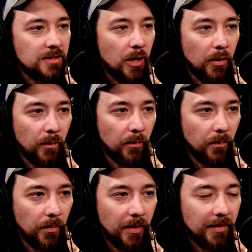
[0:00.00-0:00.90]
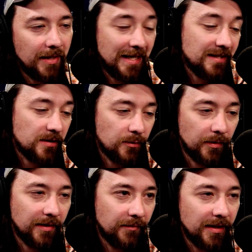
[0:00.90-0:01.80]
So it is a
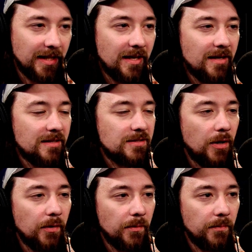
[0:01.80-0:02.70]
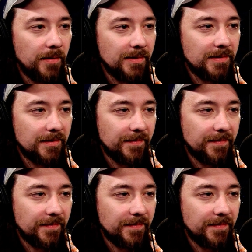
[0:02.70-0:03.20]
toilet, really. So